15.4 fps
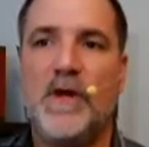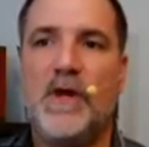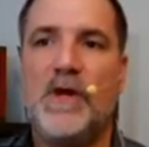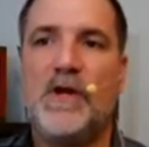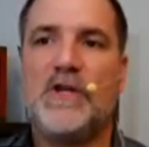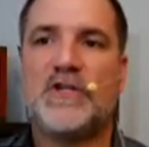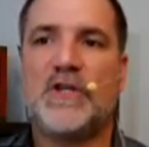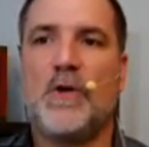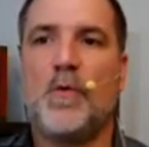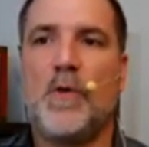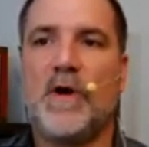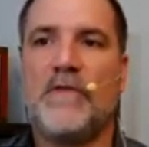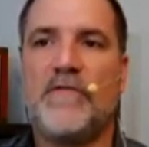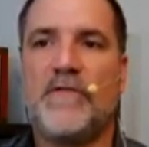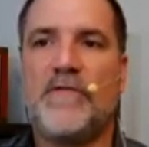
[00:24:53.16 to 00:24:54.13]
So
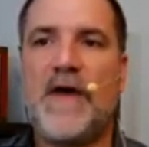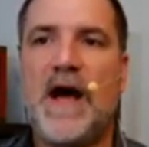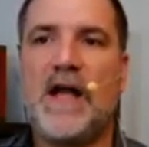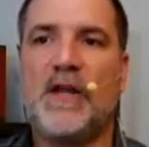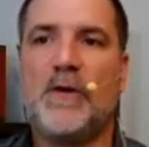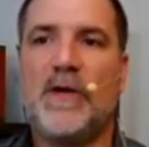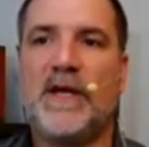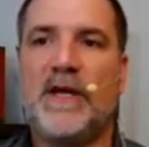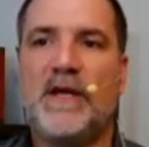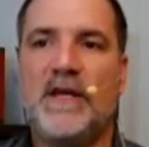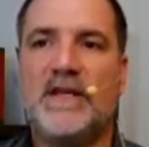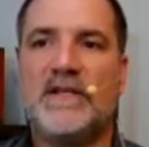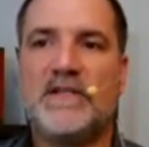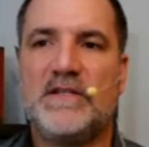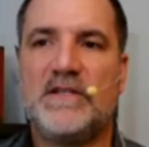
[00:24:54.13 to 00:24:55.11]
one of the following
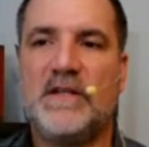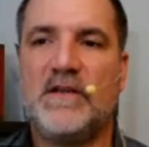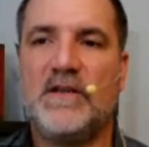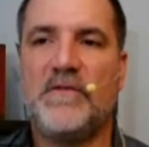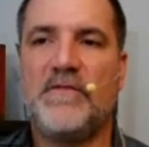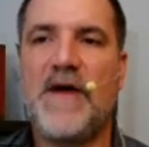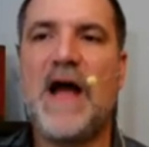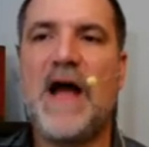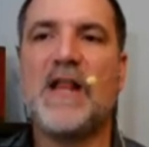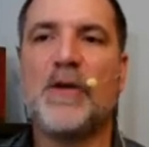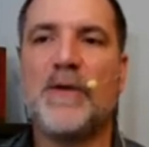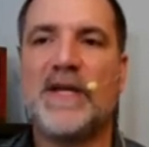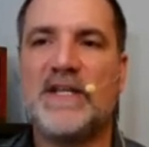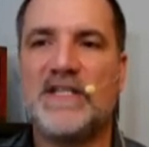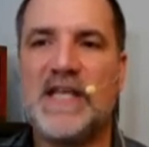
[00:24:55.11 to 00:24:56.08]
is, the
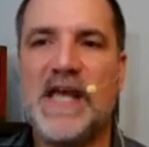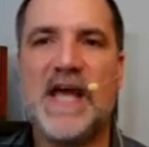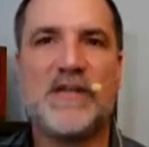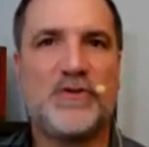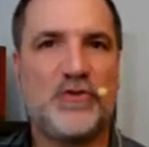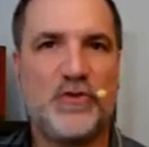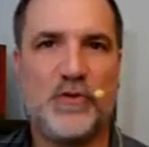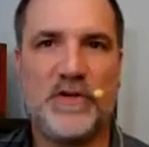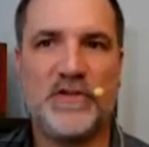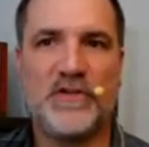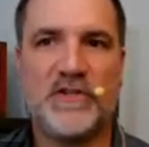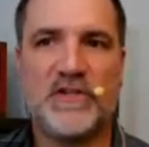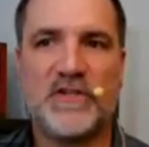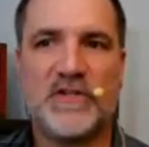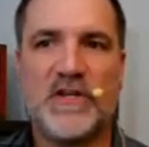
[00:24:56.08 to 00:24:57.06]
following is the answer
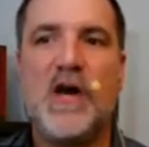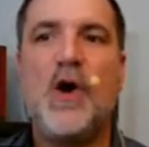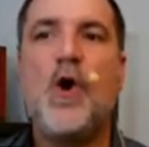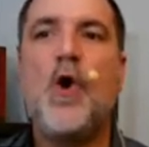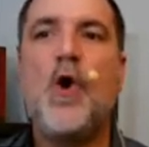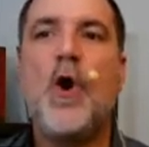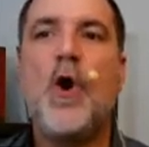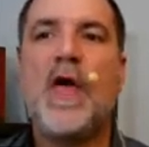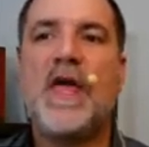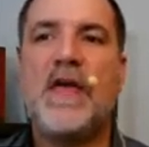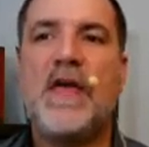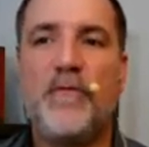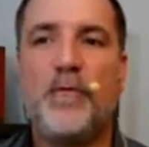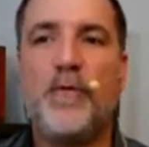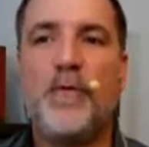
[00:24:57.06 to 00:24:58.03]
choices.
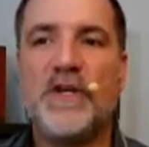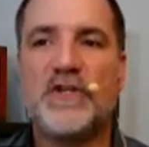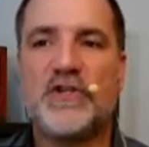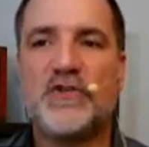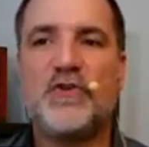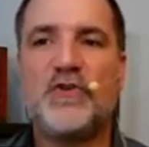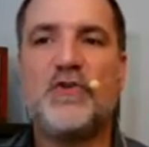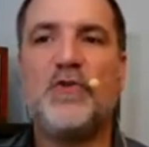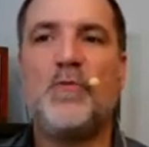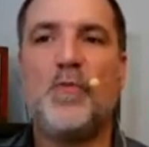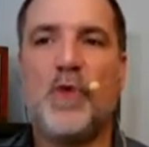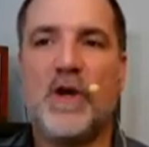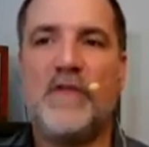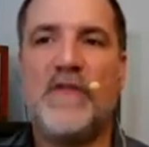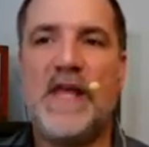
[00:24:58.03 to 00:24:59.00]
if we assume
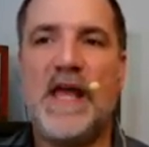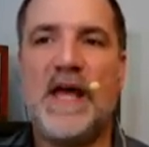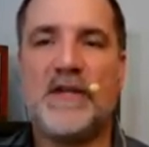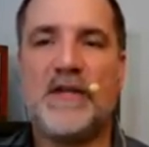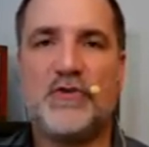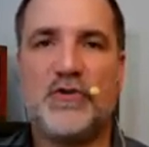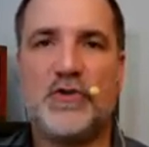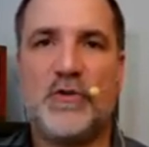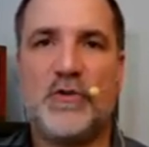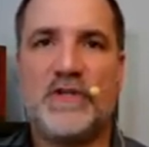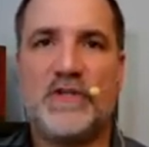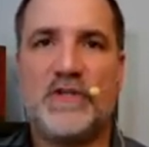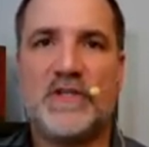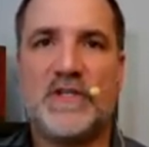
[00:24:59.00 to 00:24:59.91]
one of the answer choices,